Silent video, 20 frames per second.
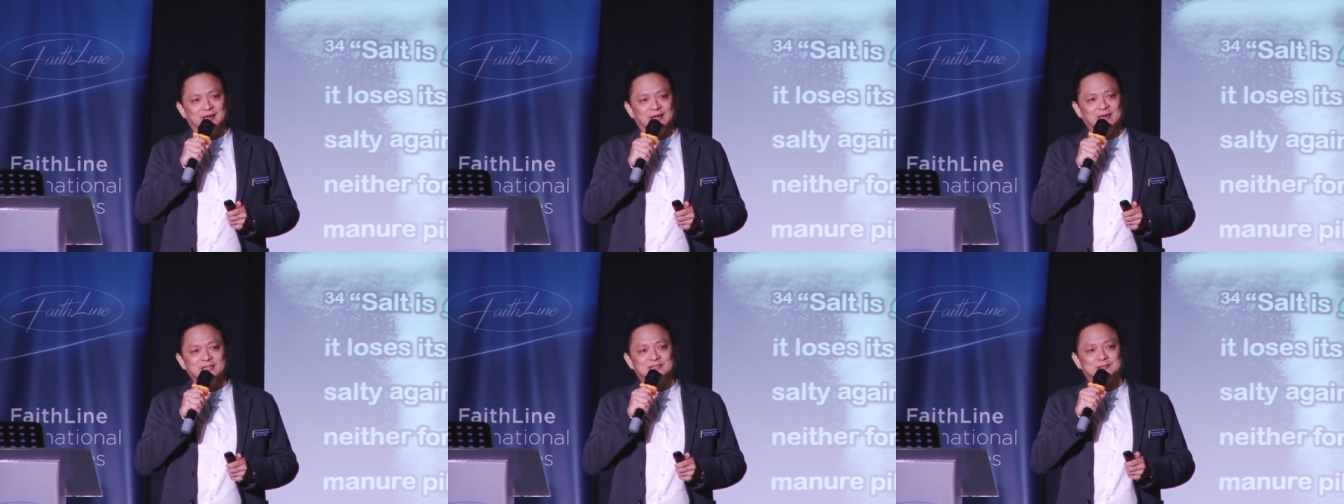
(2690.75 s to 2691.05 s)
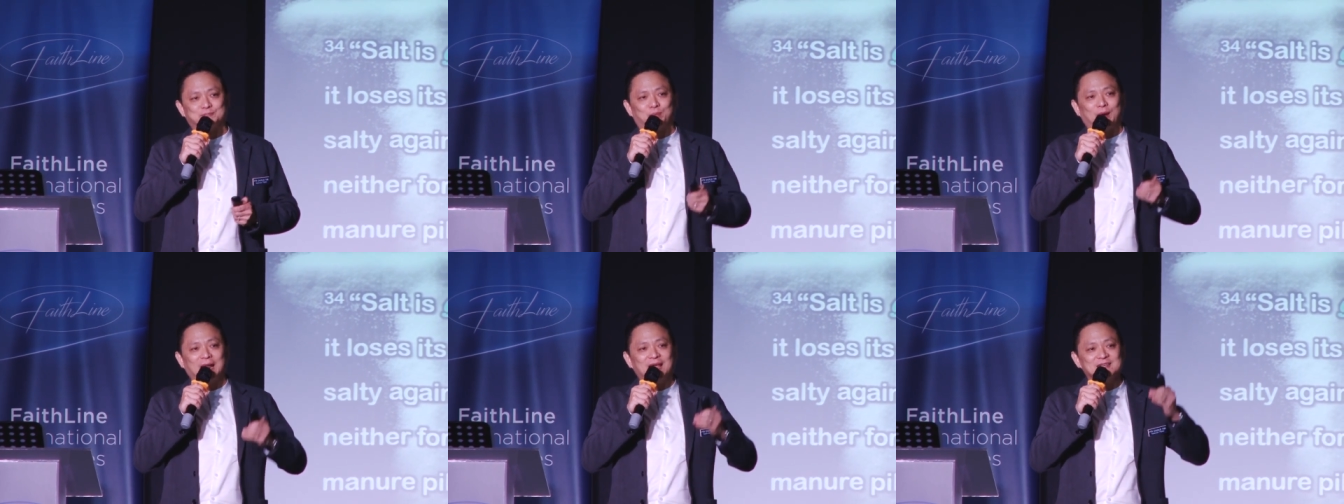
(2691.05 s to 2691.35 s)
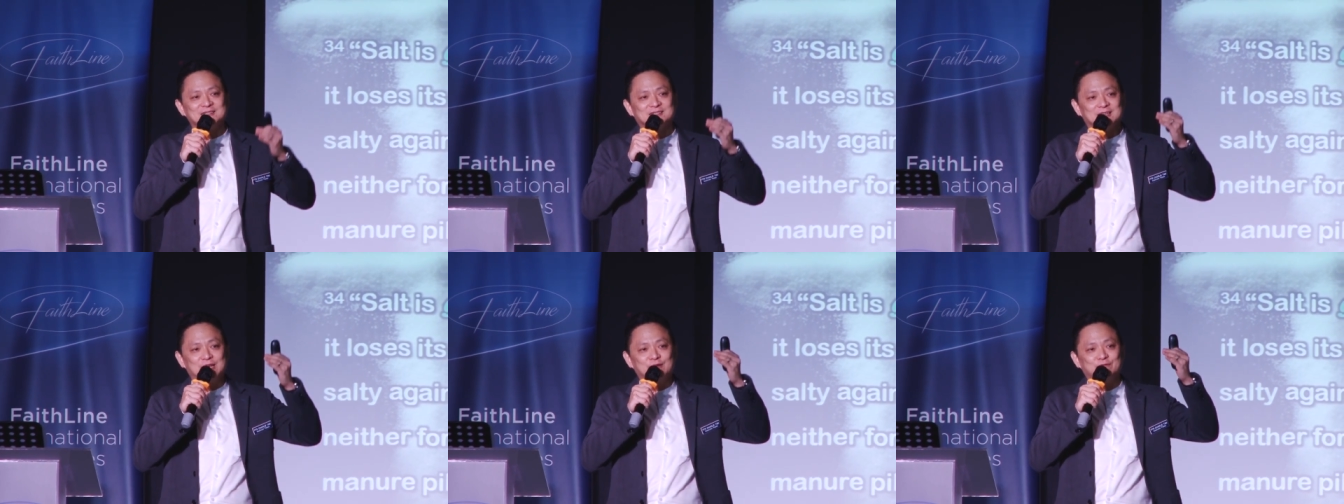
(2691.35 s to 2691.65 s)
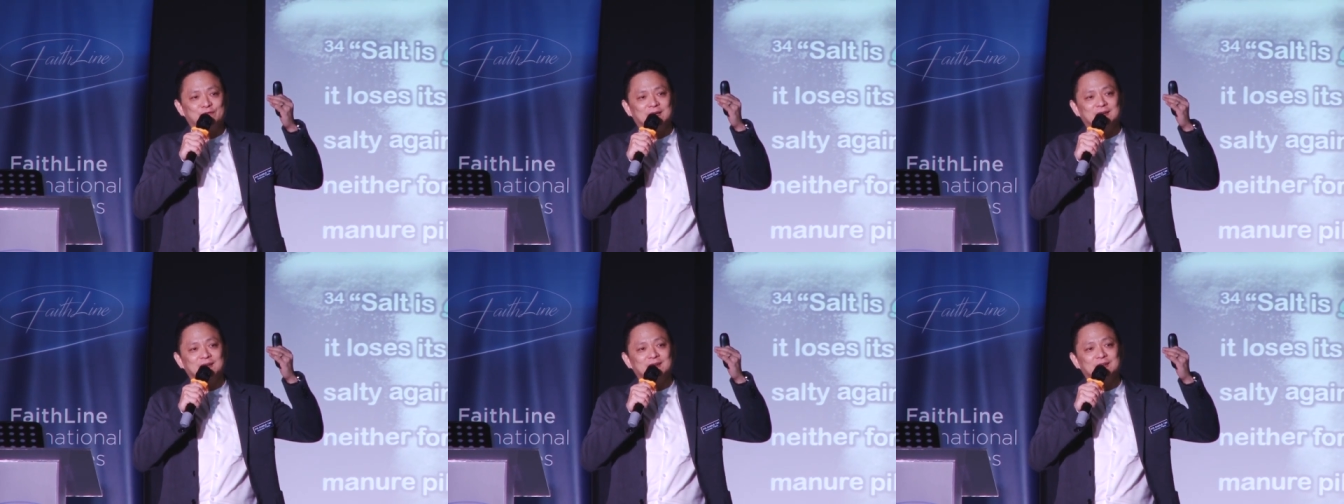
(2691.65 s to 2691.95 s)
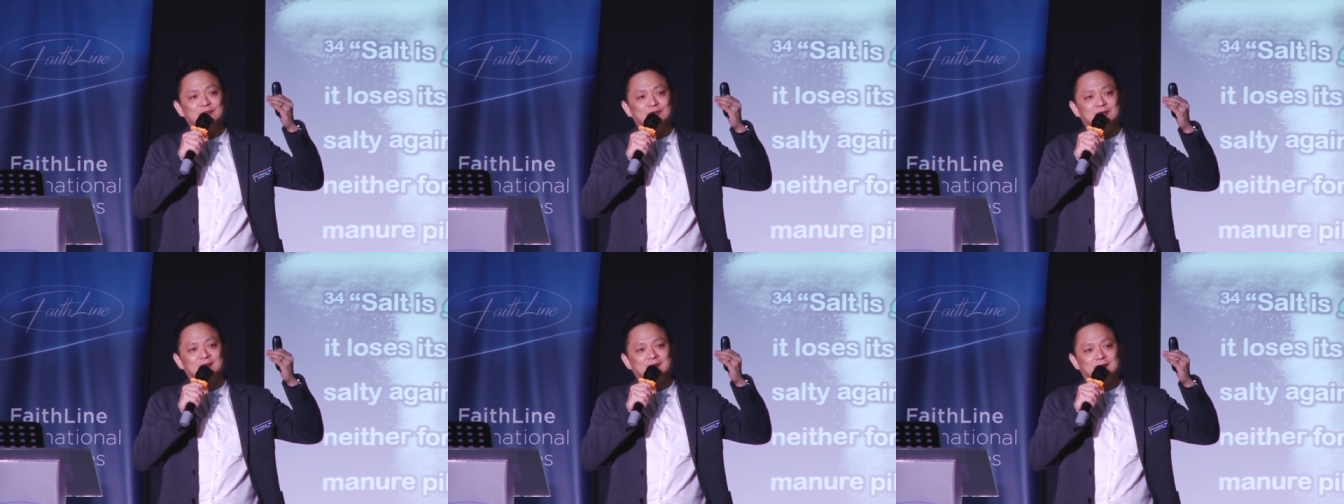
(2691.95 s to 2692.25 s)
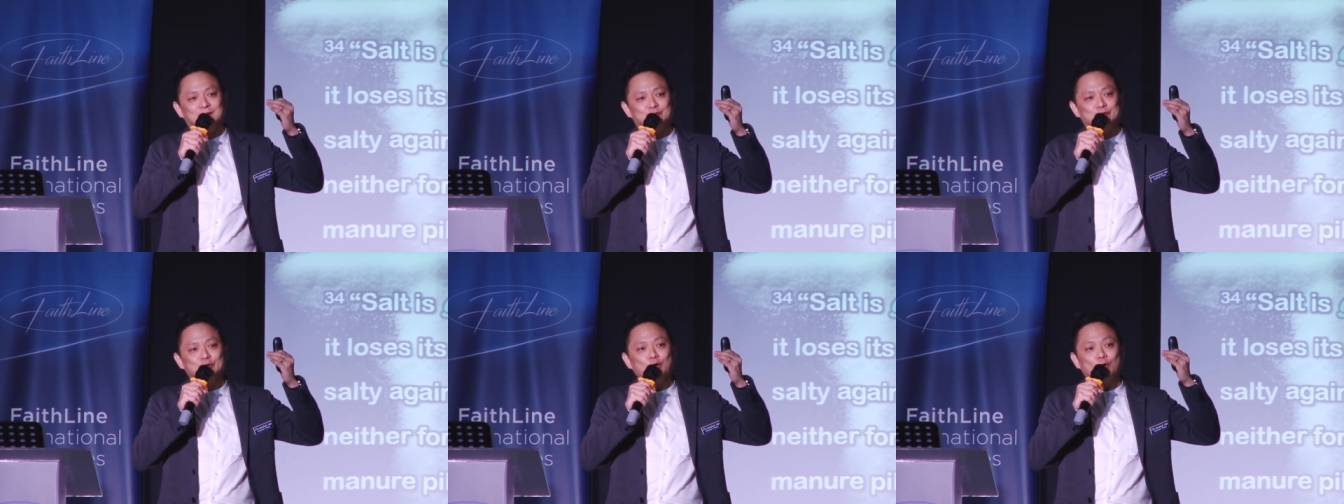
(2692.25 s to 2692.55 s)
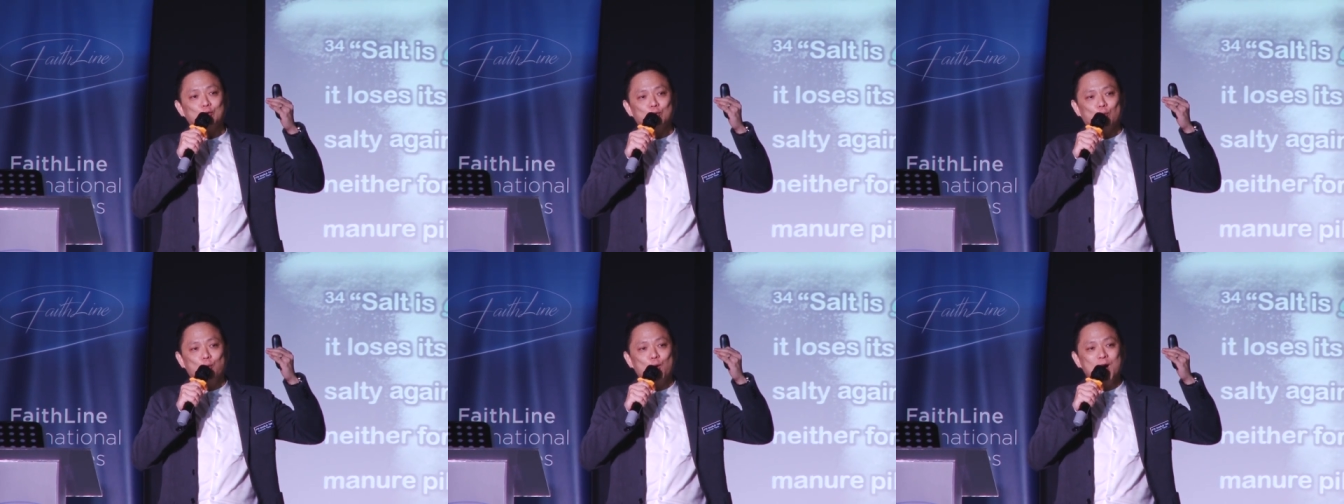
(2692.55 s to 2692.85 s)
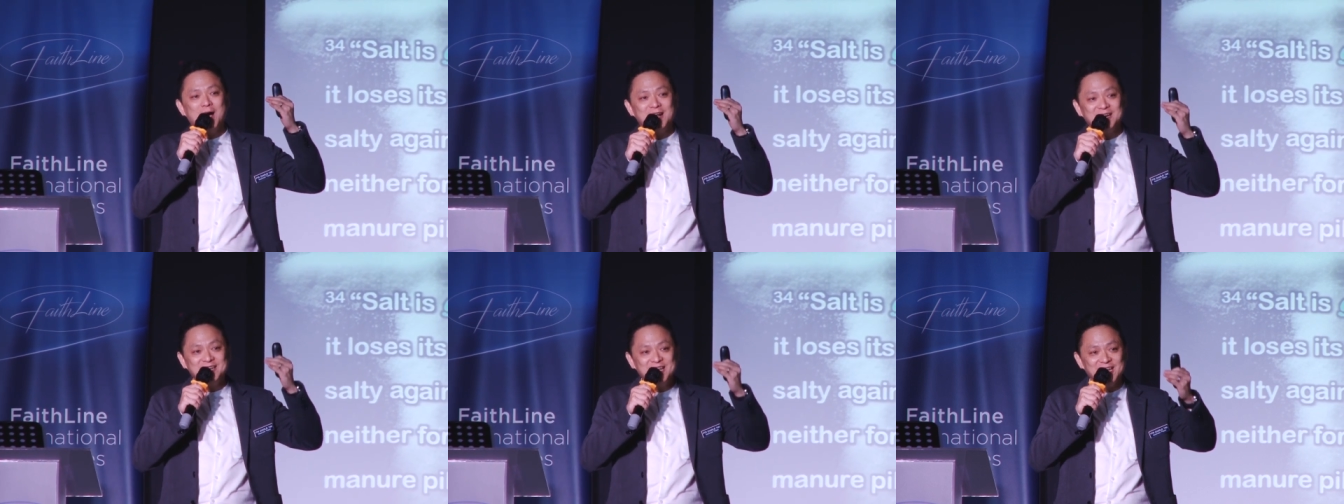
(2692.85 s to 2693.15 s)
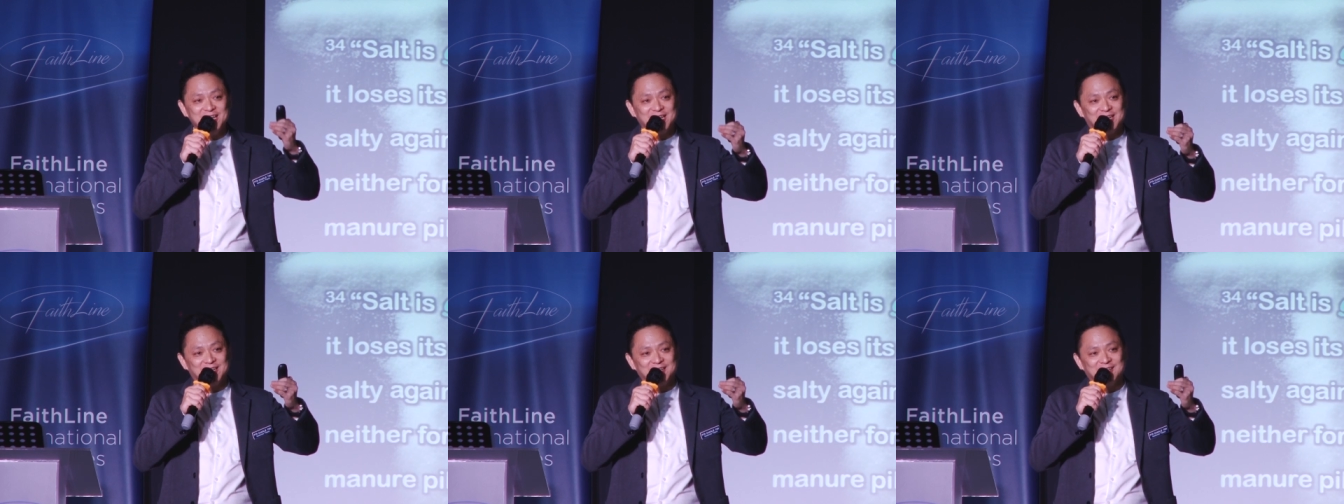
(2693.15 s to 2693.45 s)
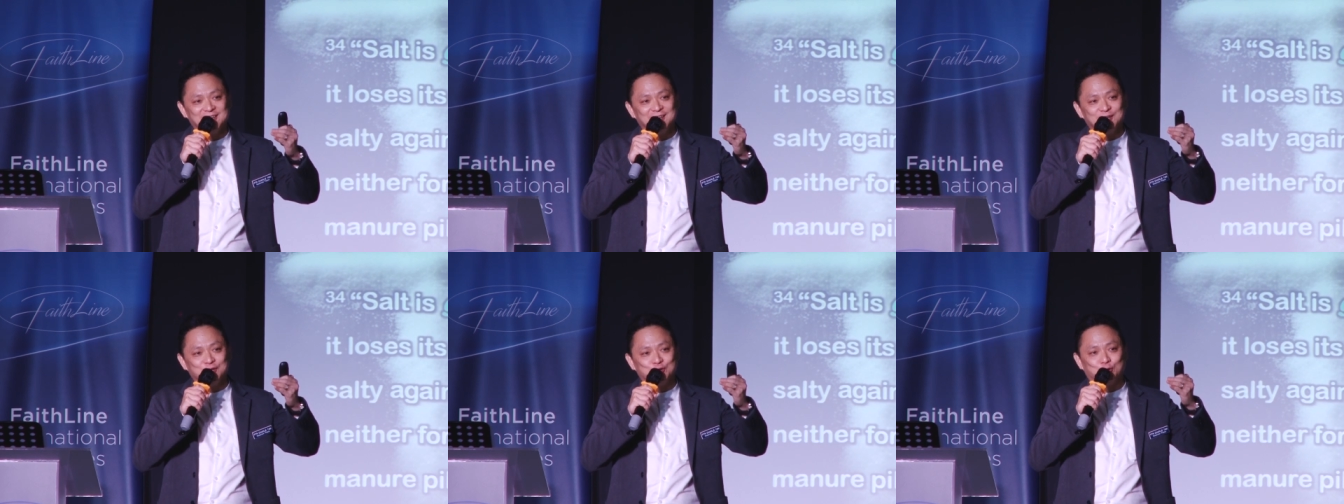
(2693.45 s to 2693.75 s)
It is placed even not worthy